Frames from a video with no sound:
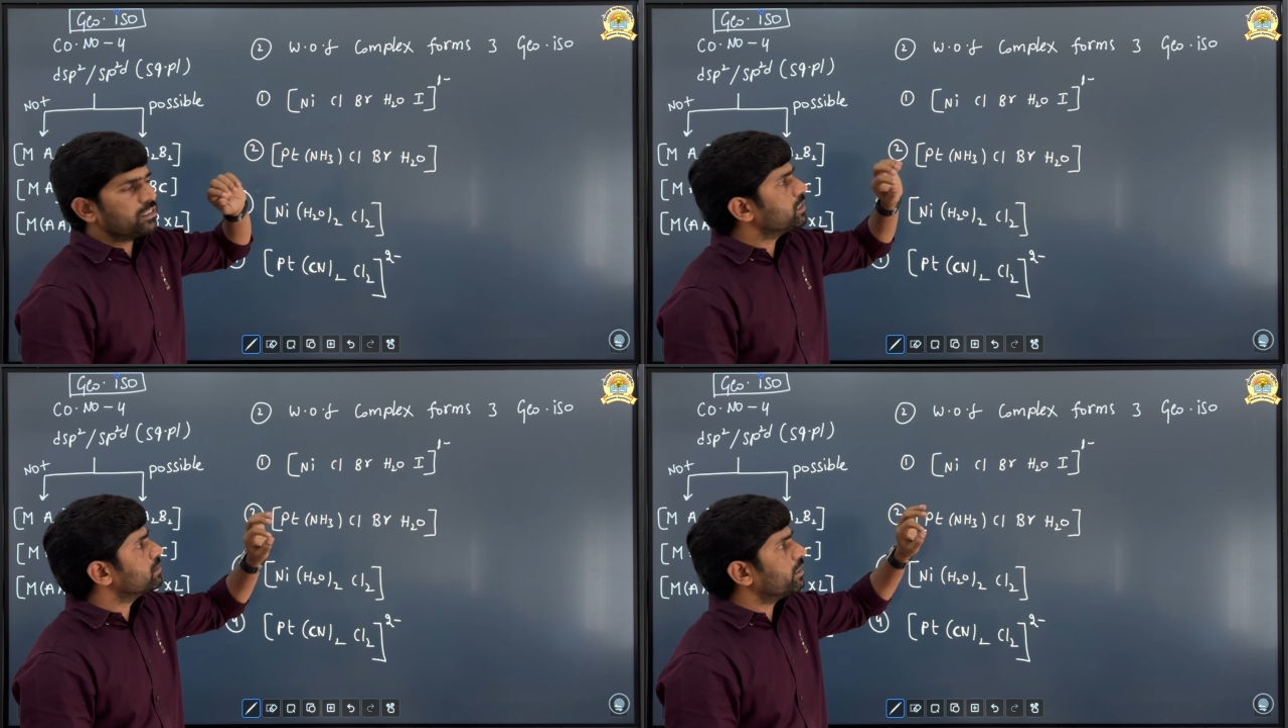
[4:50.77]

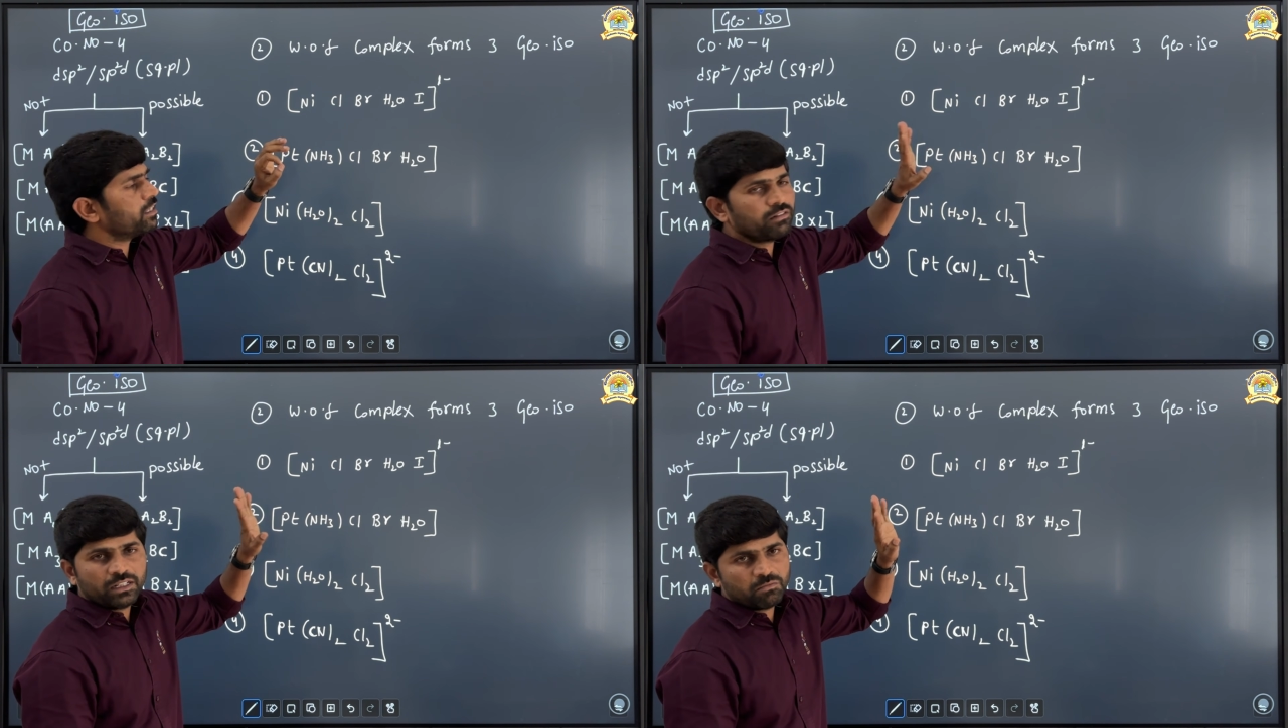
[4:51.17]
This is
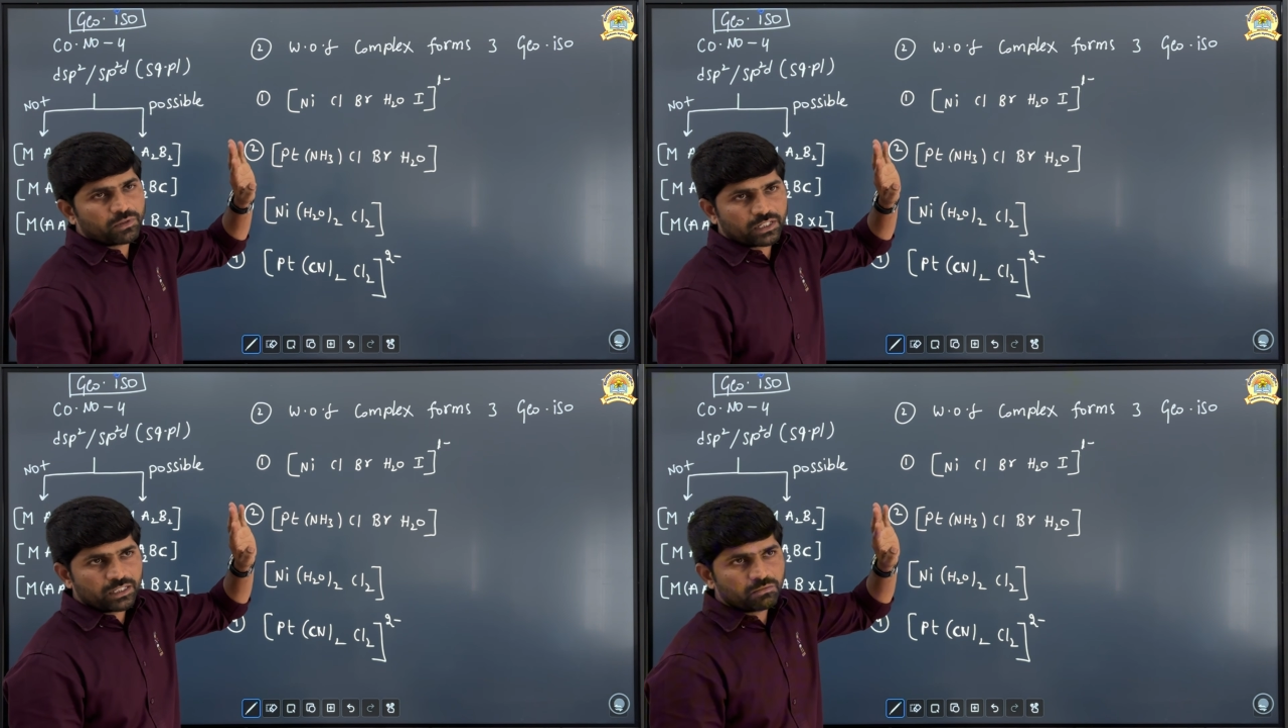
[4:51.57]
very, very
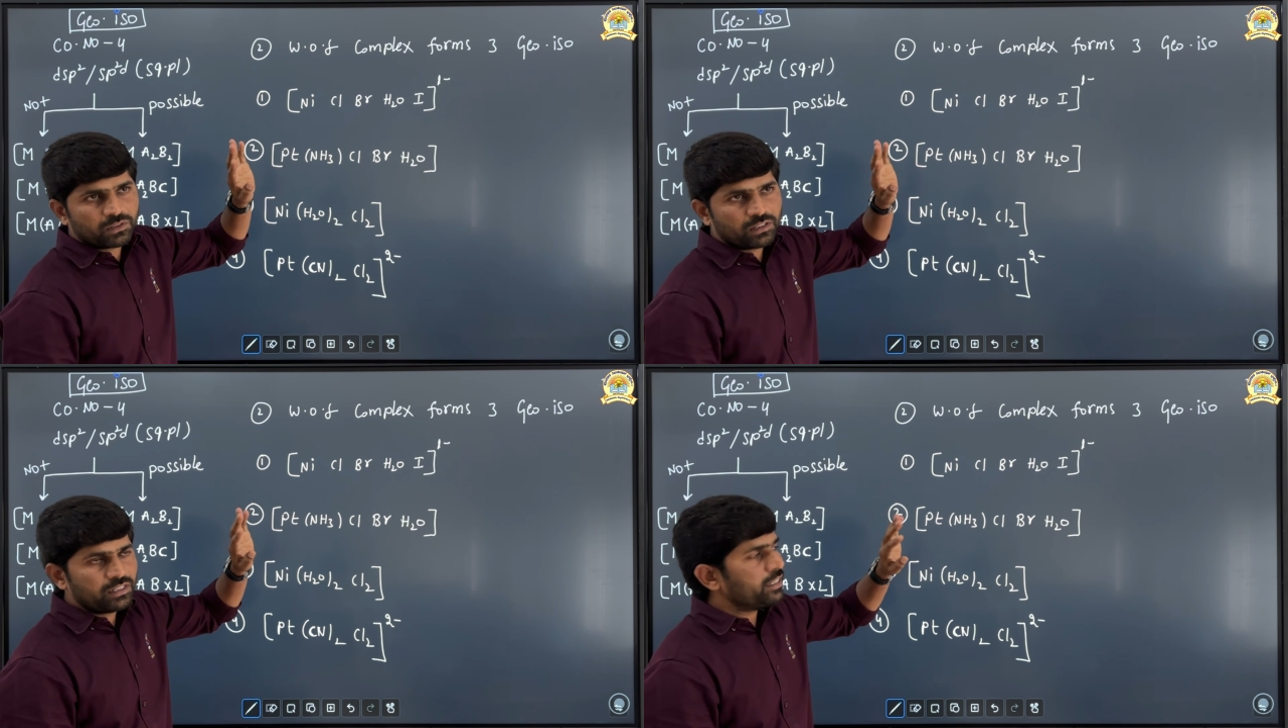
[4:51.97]
important
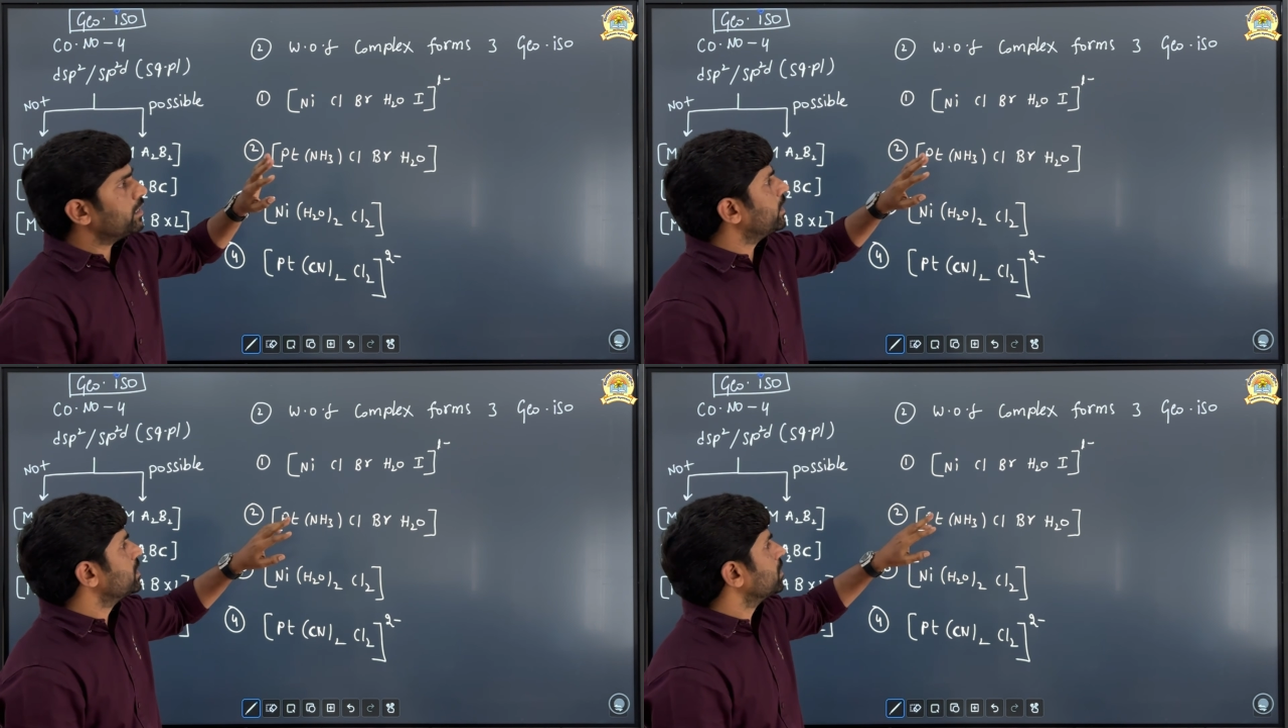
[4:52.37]
model. Then let's